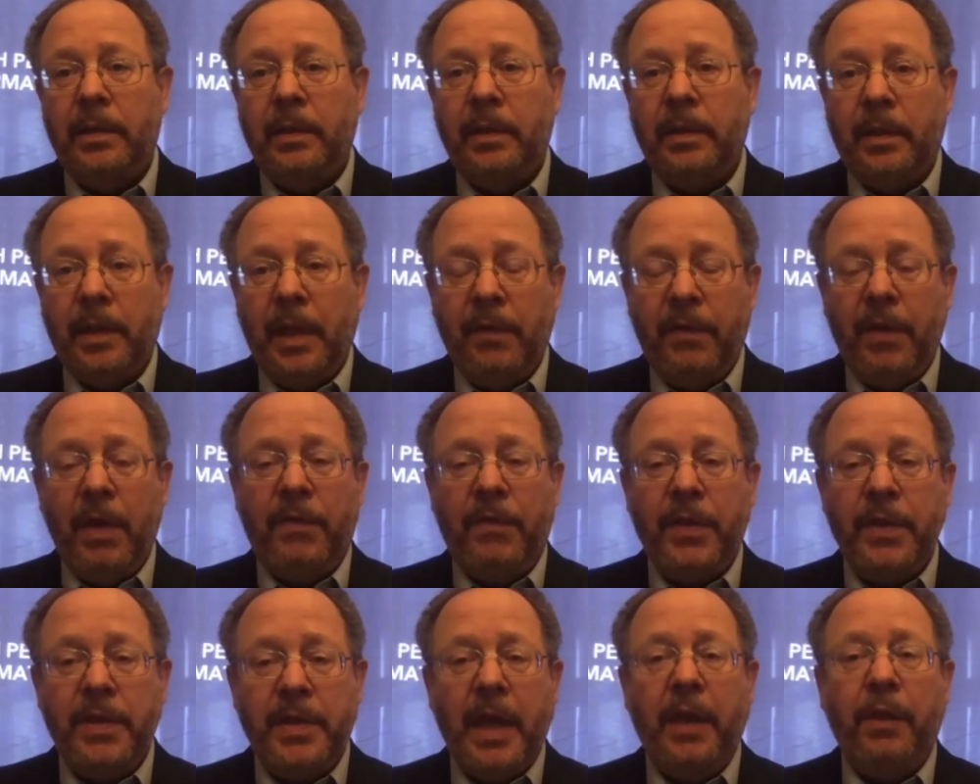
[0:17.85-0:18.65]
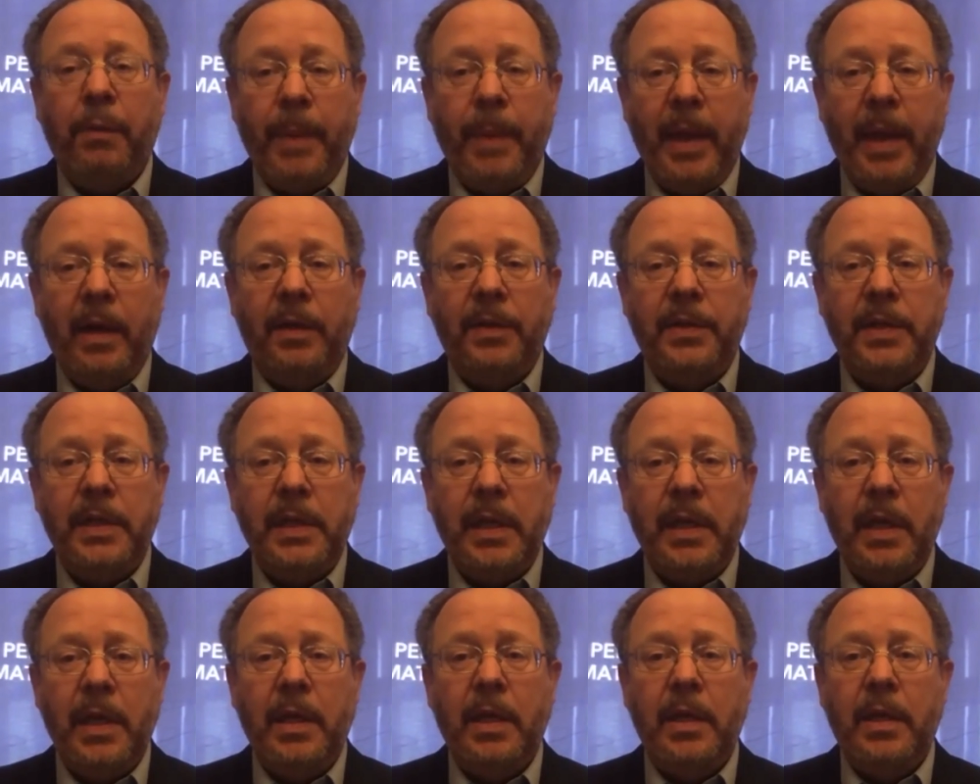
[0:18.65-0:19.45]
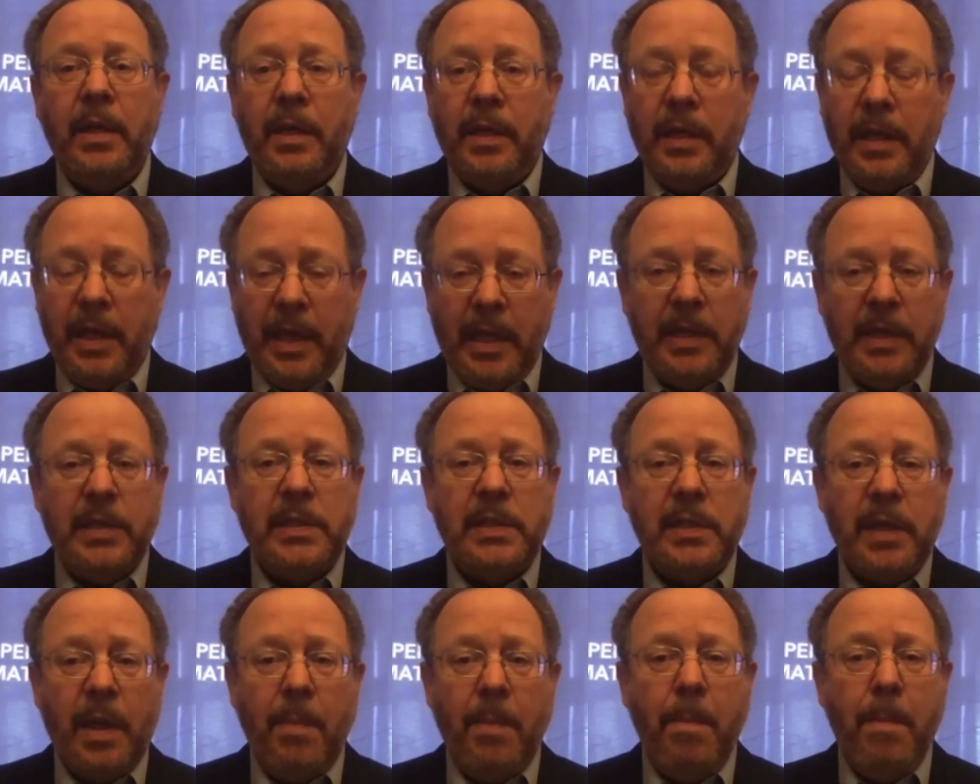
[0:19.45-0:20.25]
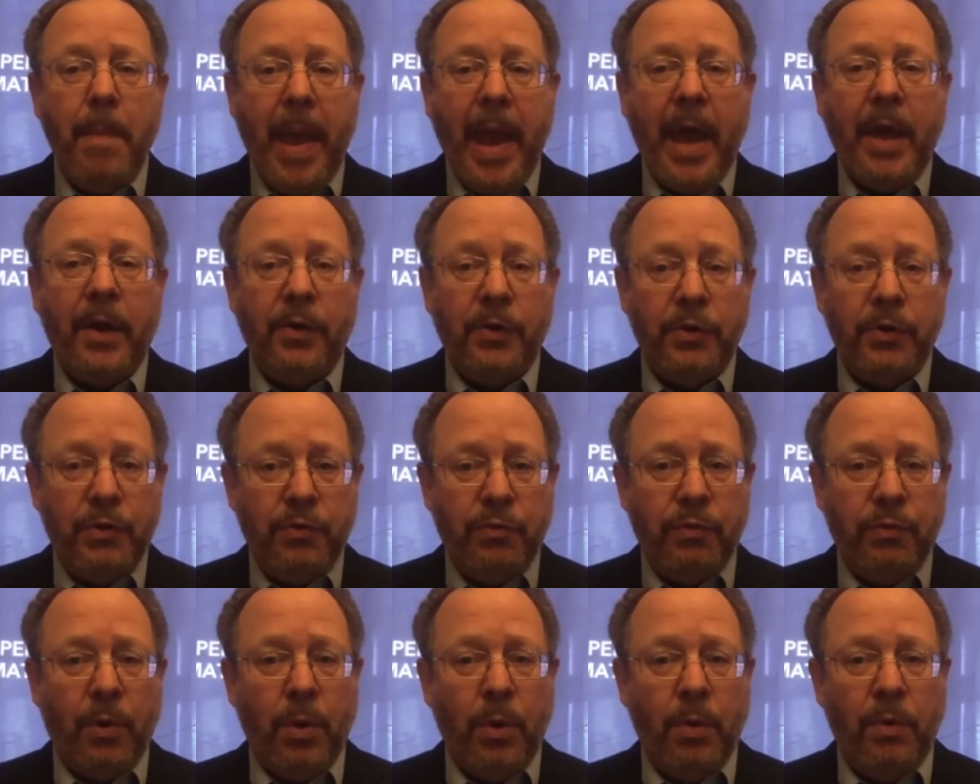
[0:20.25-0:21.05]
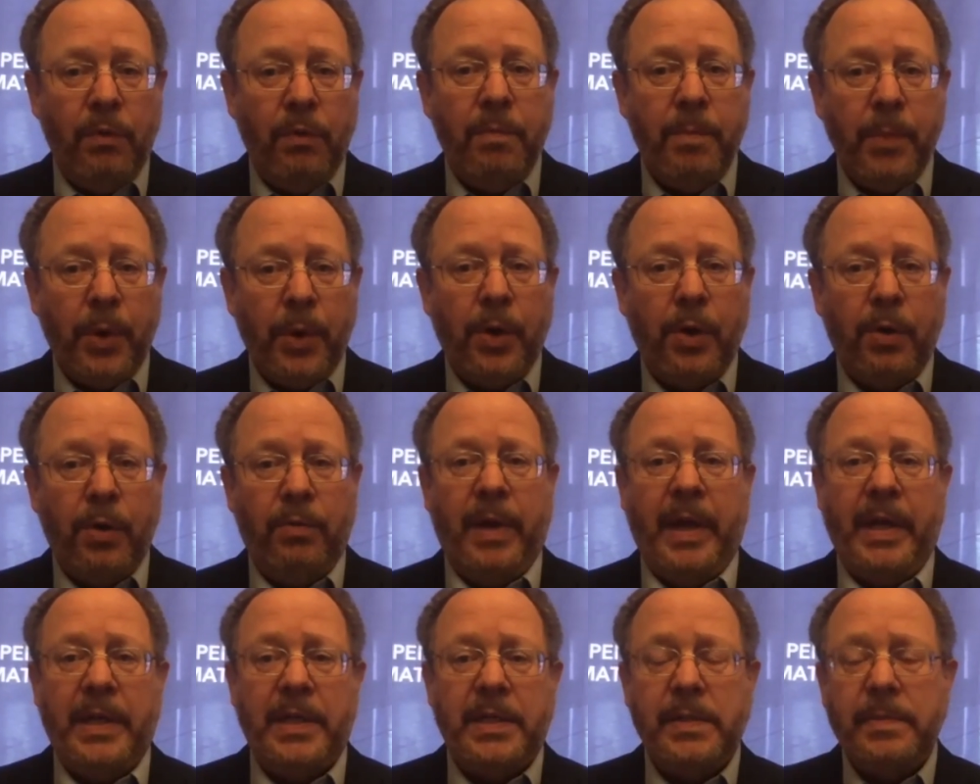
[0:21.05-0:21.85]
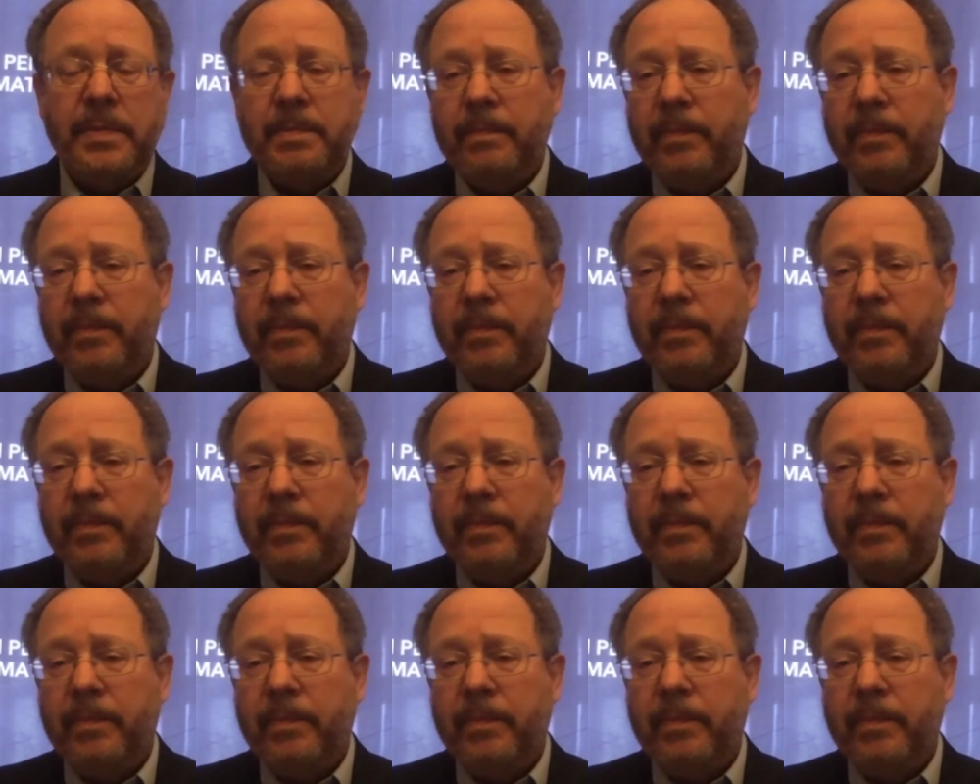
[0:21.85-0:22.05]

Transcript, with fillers: if, if, the death penalty in some manner drove murder rates.